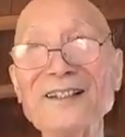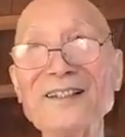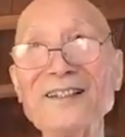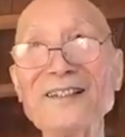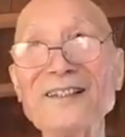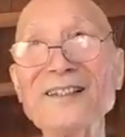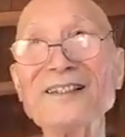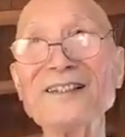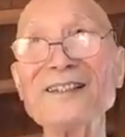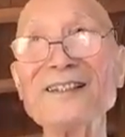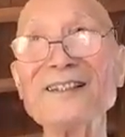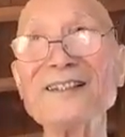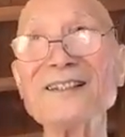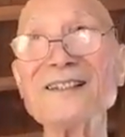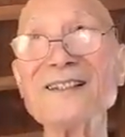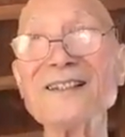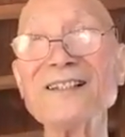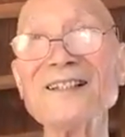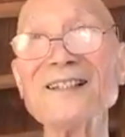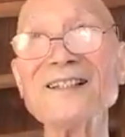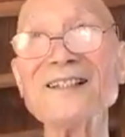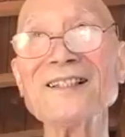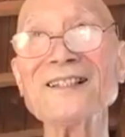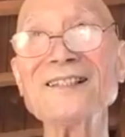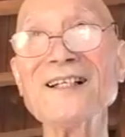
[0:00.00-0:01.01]
This is
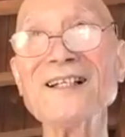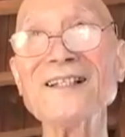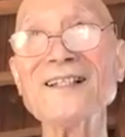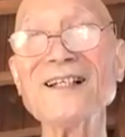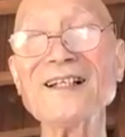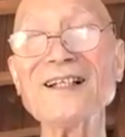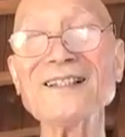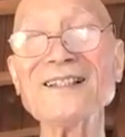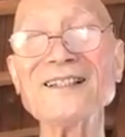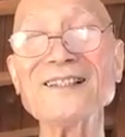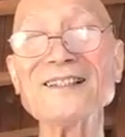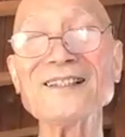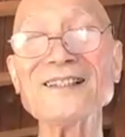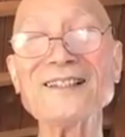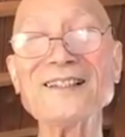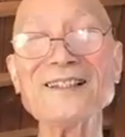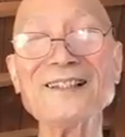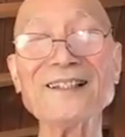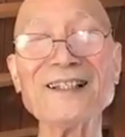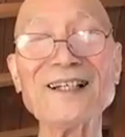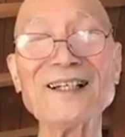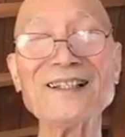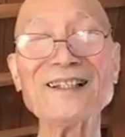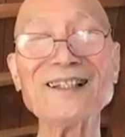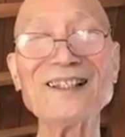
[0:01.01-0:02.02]

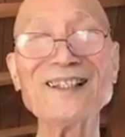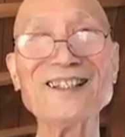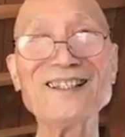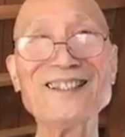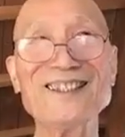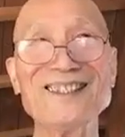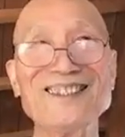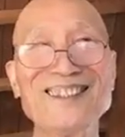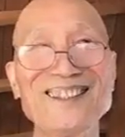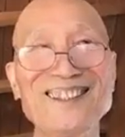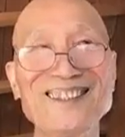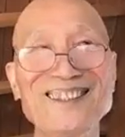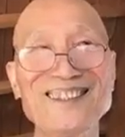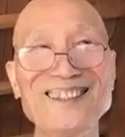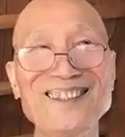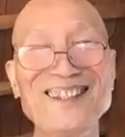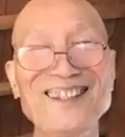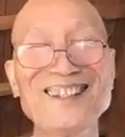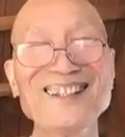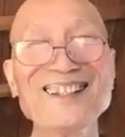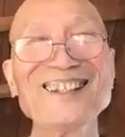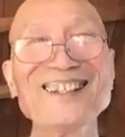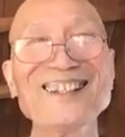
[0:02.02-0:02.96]
another anecdote.